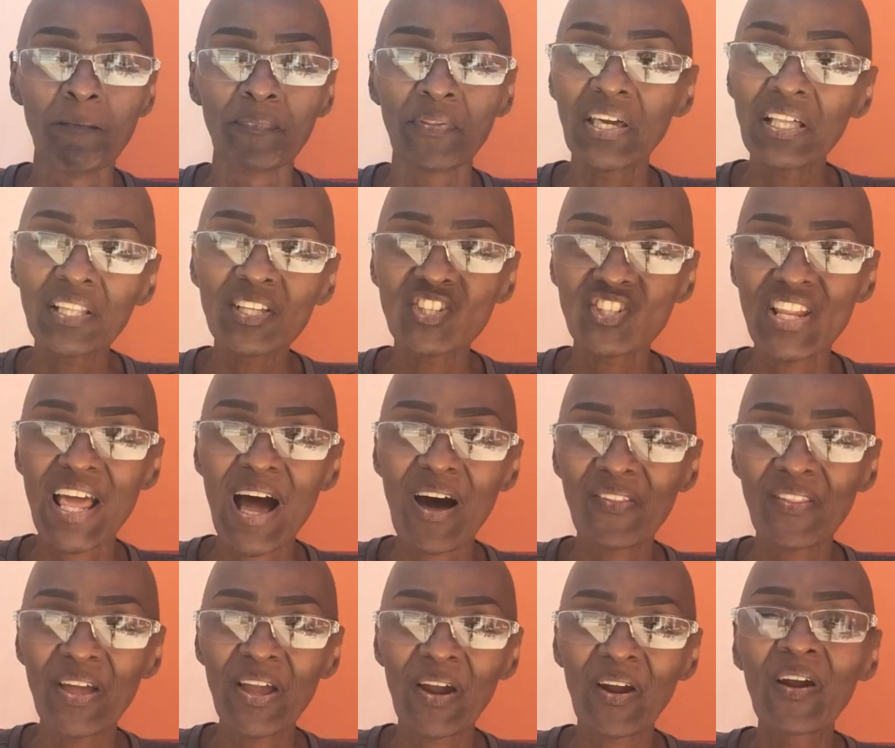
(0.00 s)
English
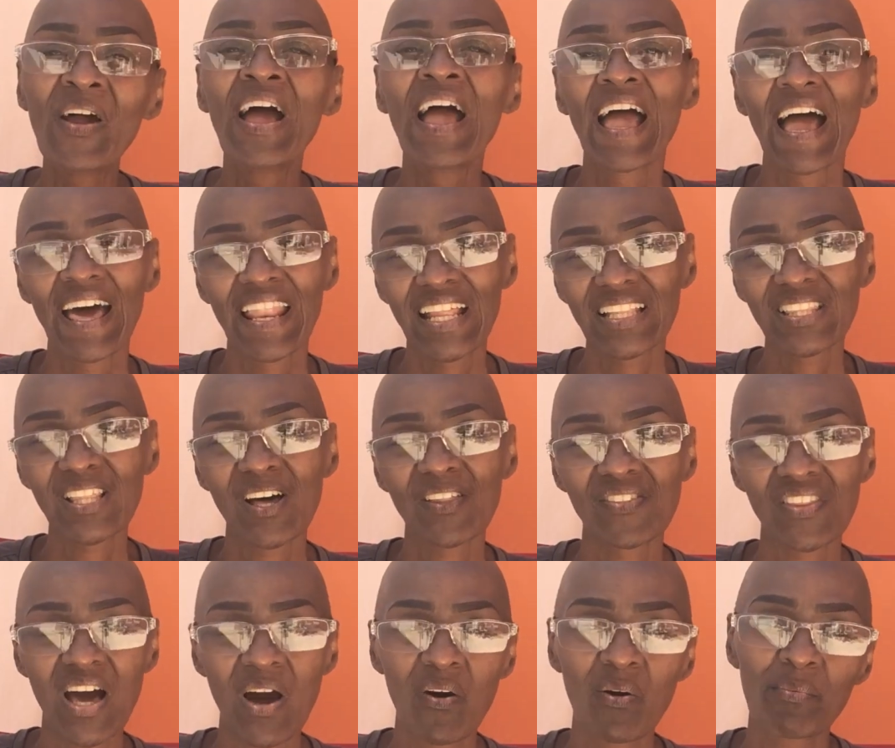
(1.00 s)
down there, and I
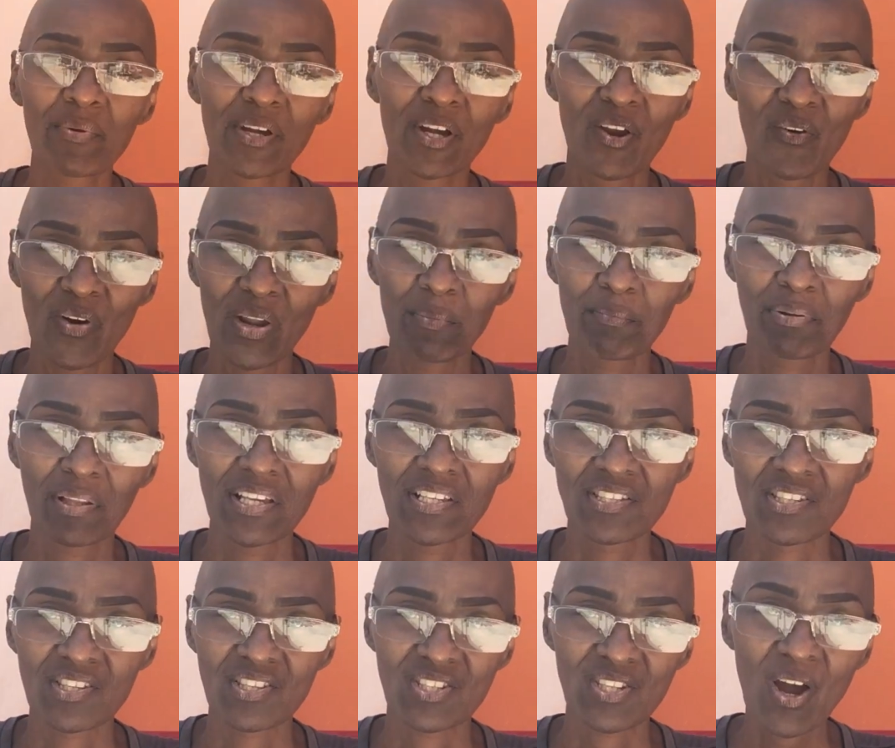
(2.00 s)
thought that would be a great
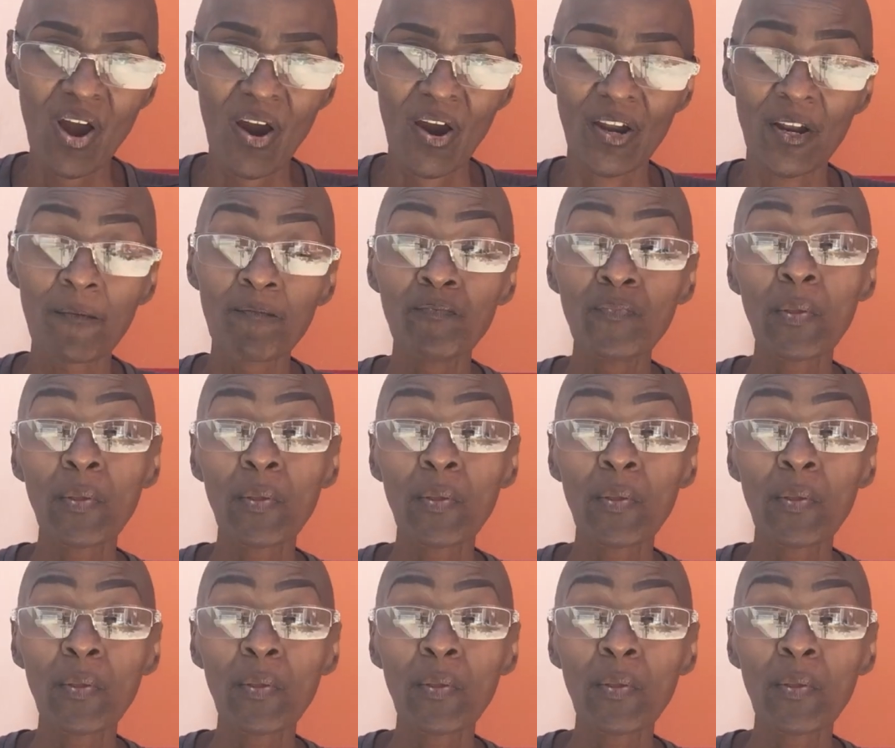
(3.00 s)
place to start.